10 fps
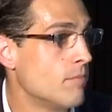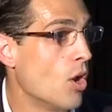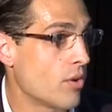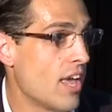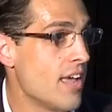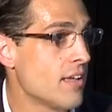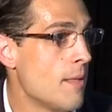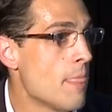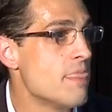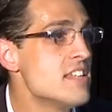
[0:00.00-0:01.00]
Okay?
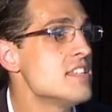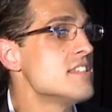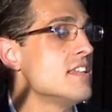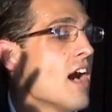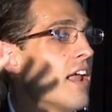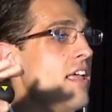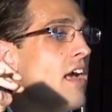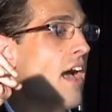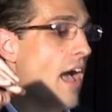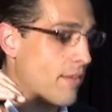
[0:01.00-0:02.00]
This is not...
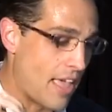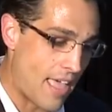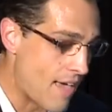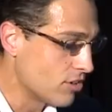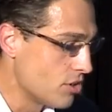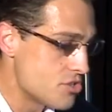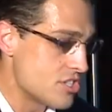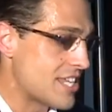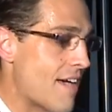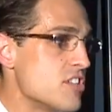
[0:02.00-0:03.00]

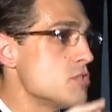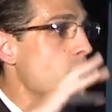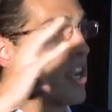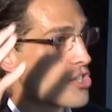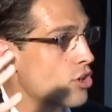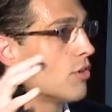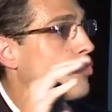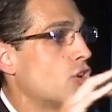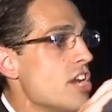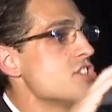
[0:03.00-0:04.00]
evolutionists have this picture of
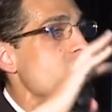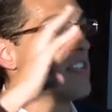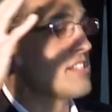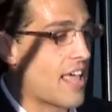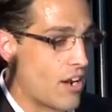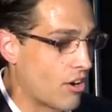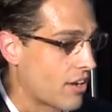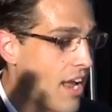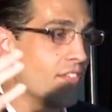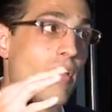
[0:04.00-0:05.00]
creationists that are
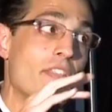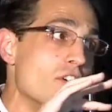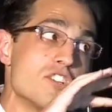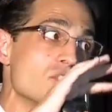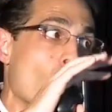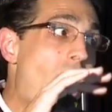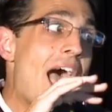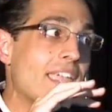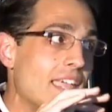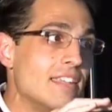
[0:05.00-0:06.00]
kind of... and they're just
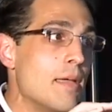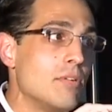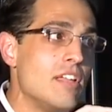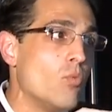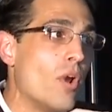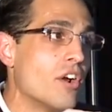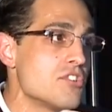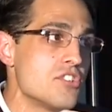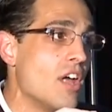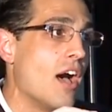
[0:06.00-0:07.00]
wacky and they believe weird
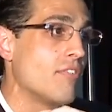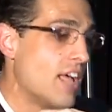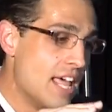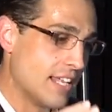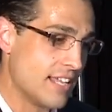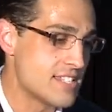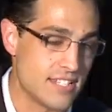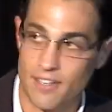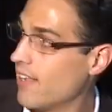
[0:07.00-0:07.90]
stuff. Listen.